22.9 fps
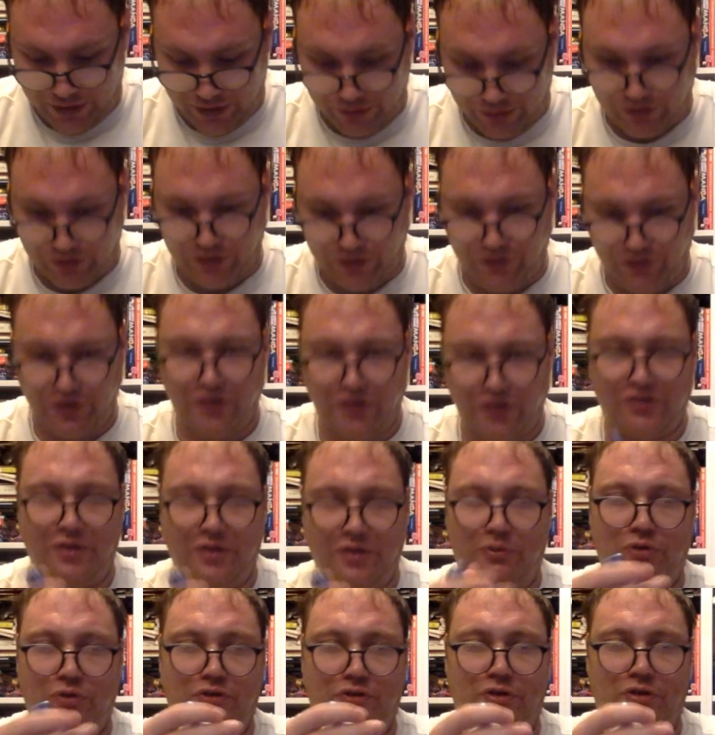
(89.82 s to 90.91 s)
So the first thing
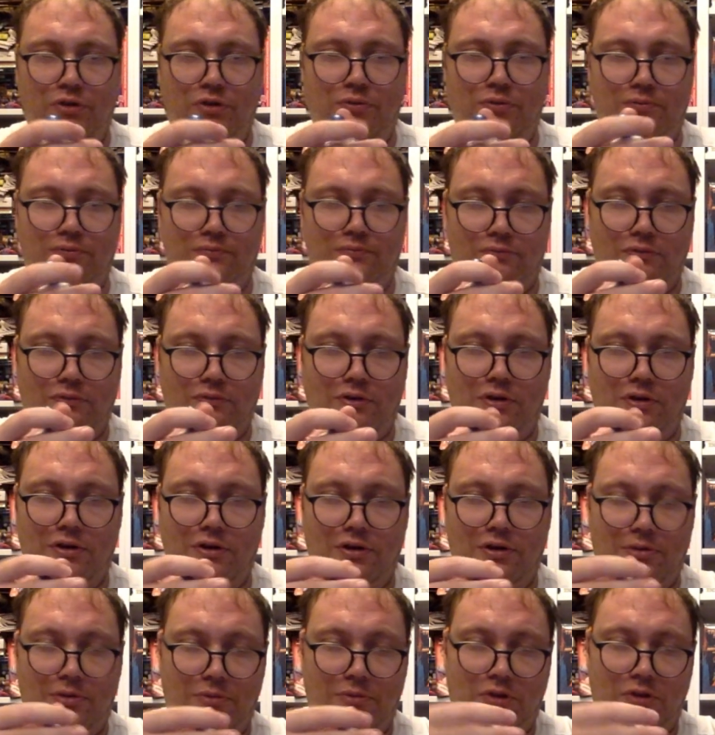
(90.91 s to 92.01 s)
we'll do
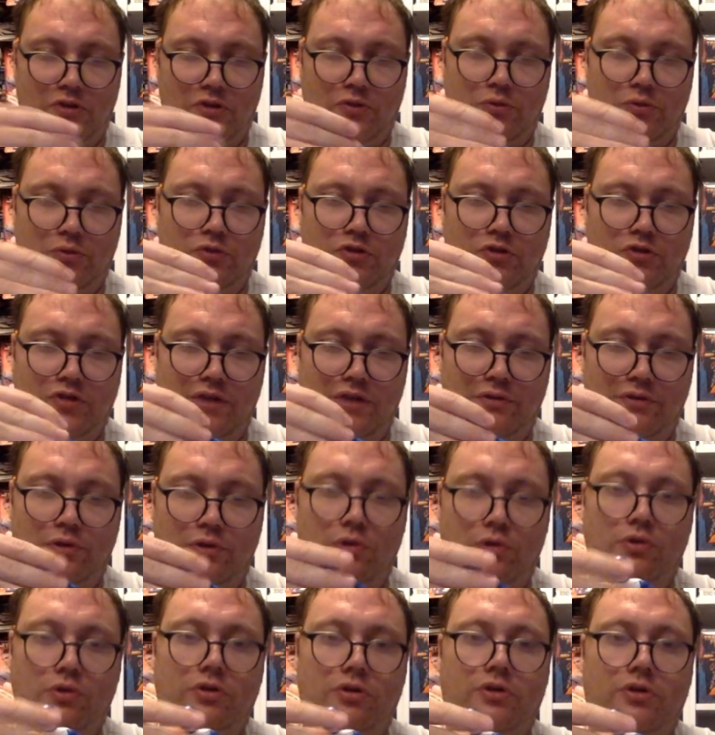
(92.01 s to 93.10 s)
is we'll just have a
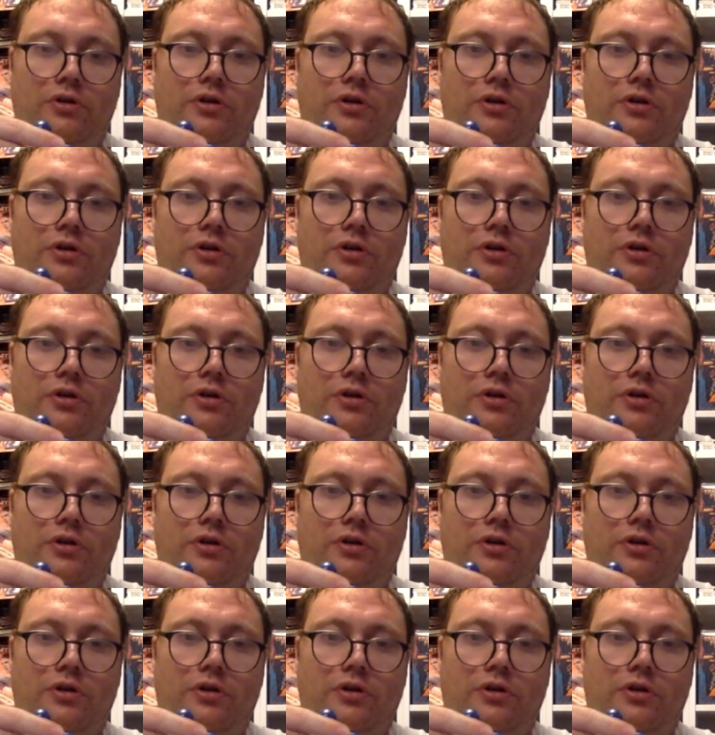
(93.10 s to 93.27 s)
look